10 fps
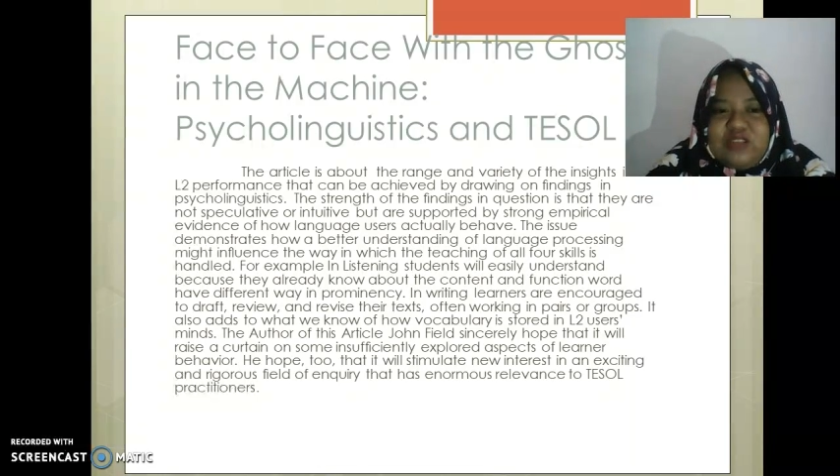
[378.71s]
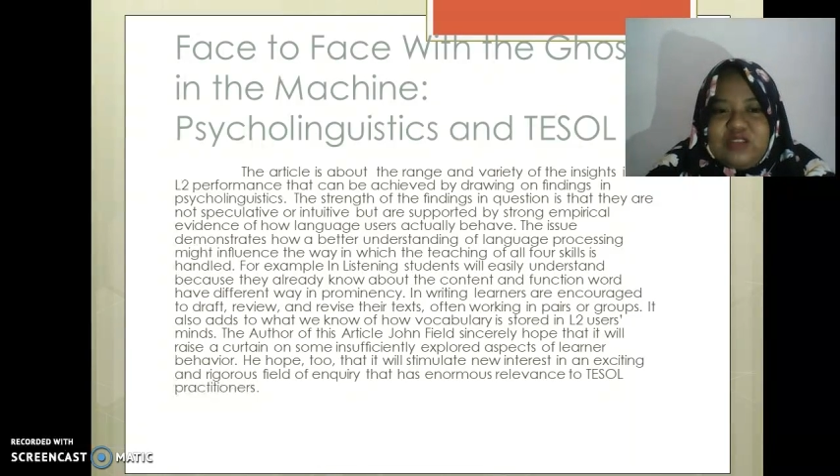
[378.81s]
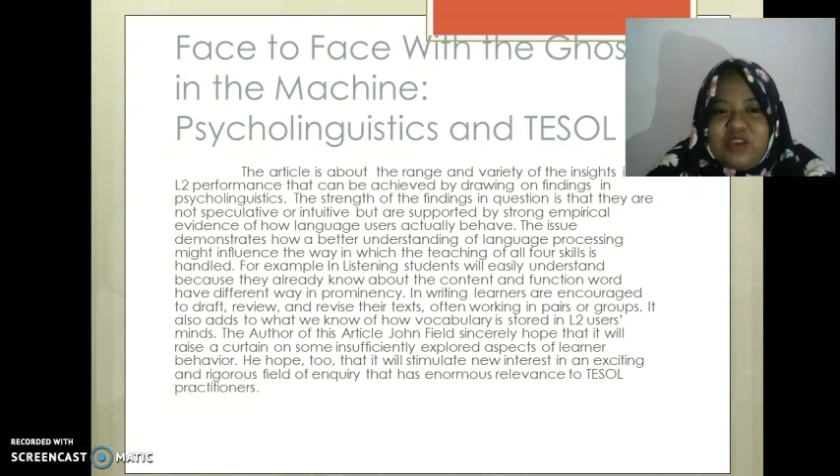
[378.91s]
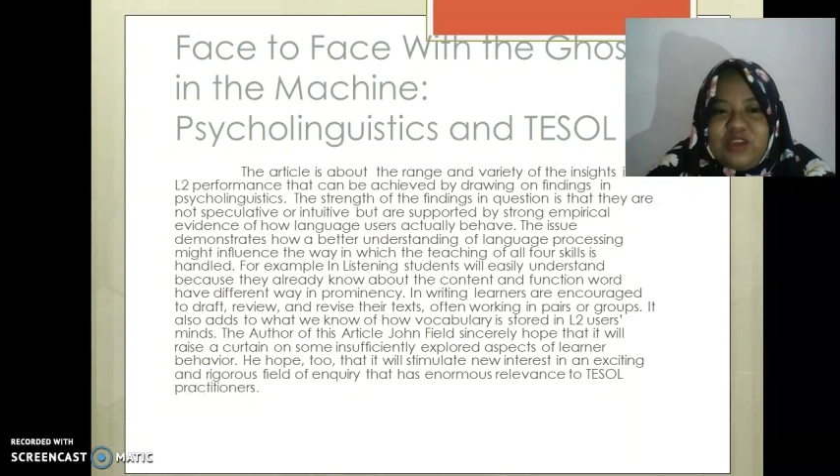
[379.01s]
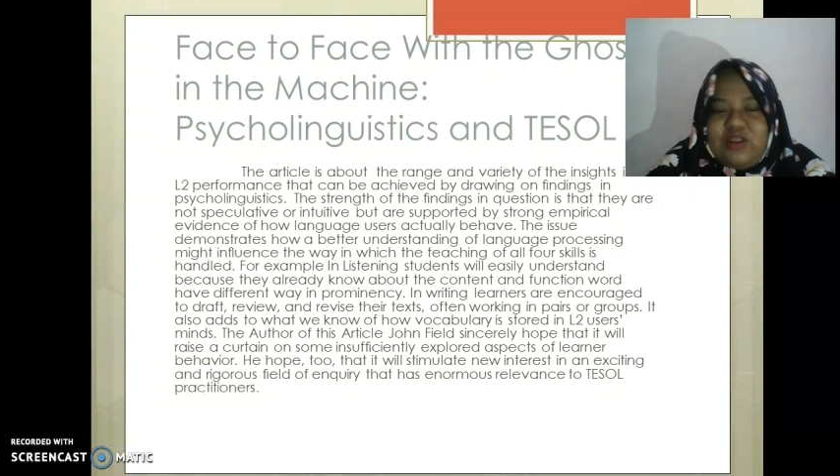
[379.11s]

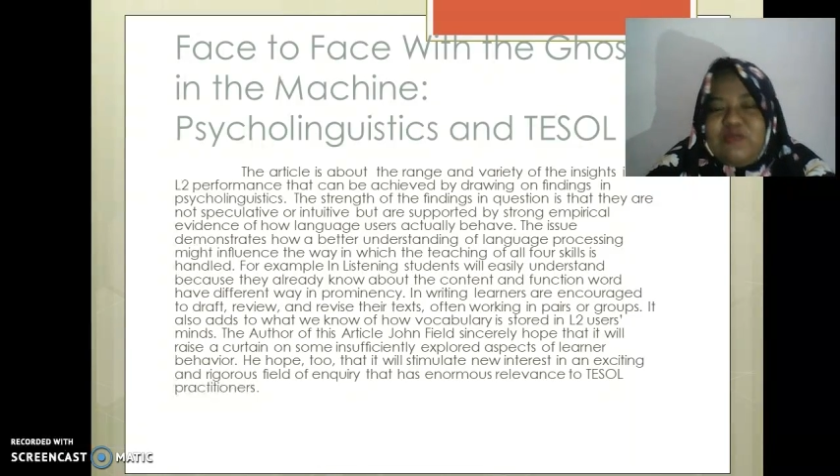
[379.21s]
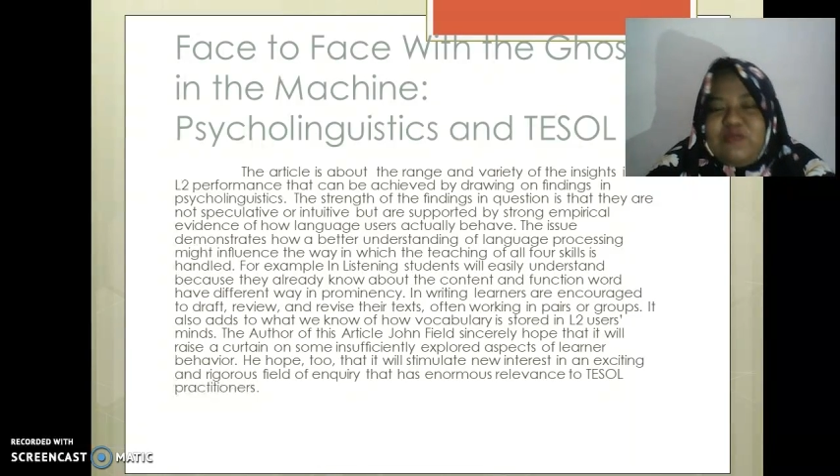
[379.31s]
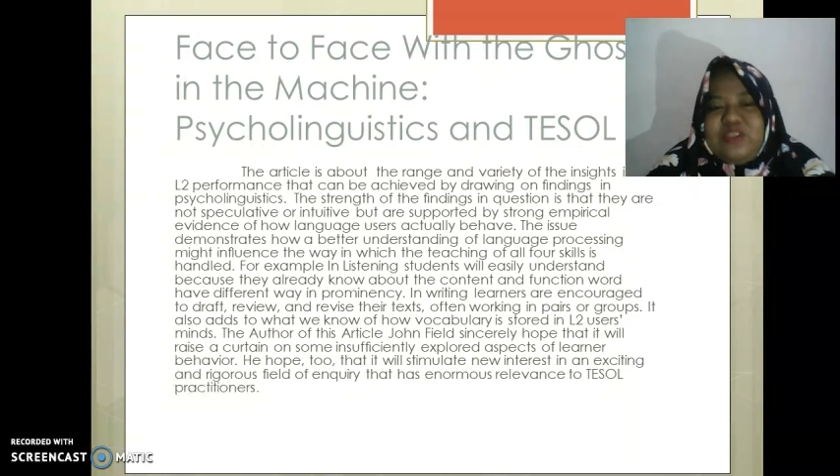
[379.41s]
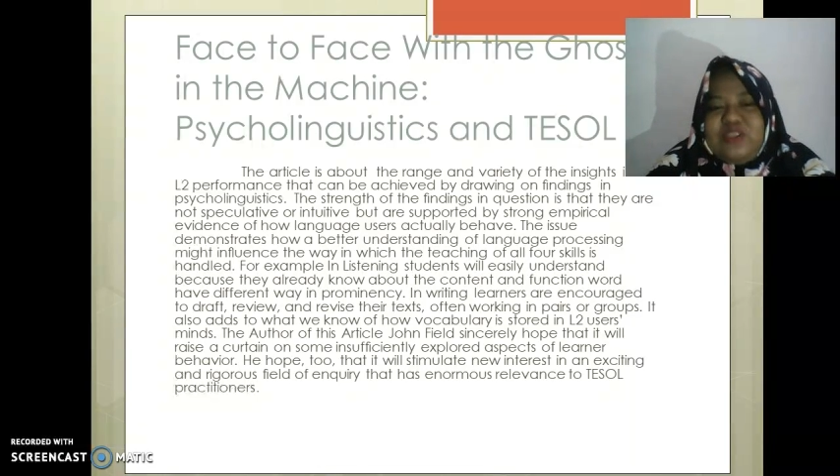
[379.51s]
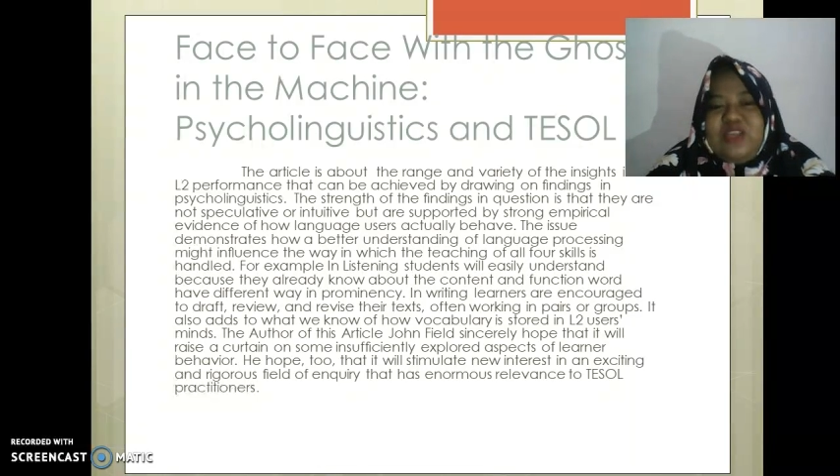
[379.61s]

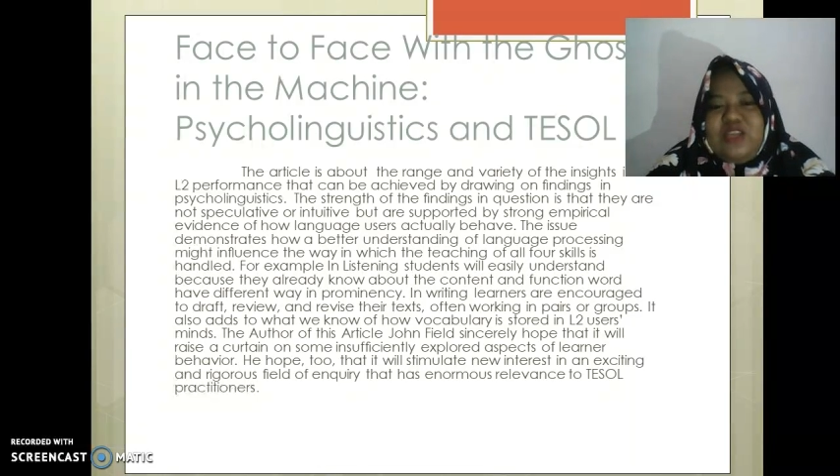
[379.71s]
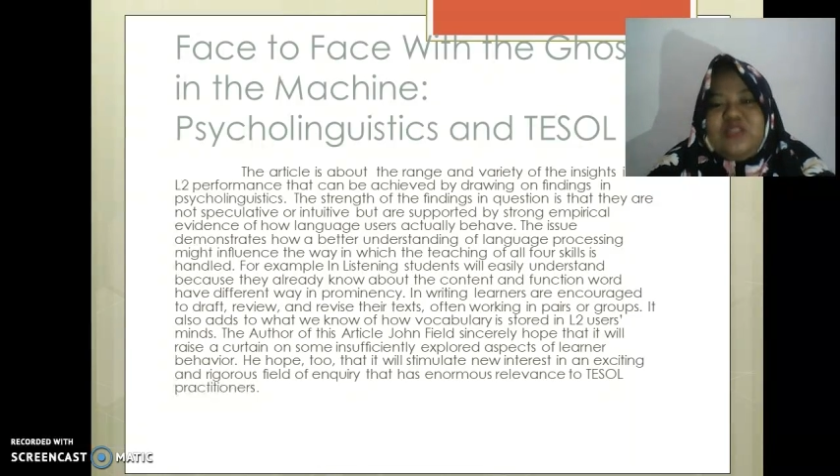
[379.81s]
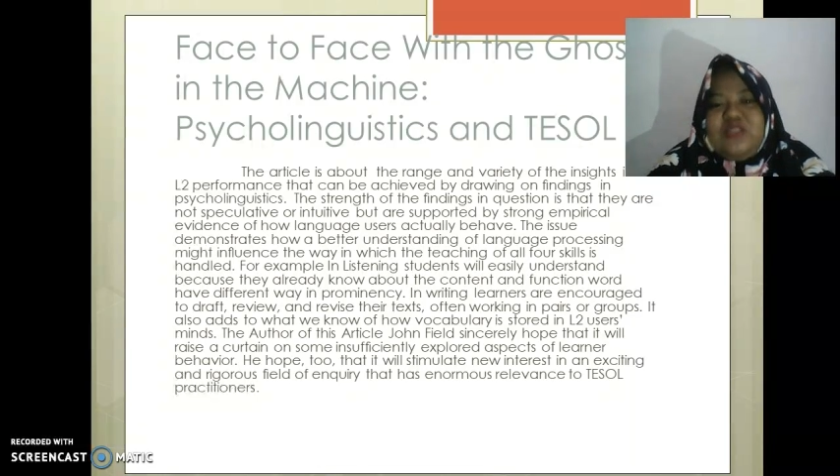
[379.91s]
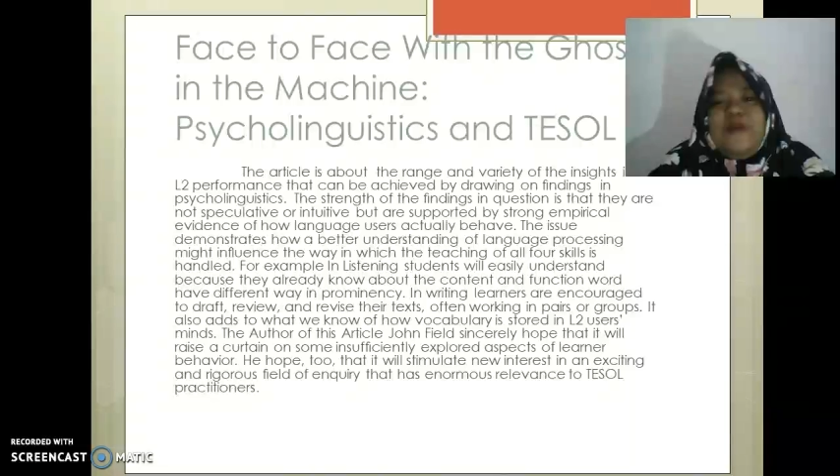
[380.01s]
psycholinguistics.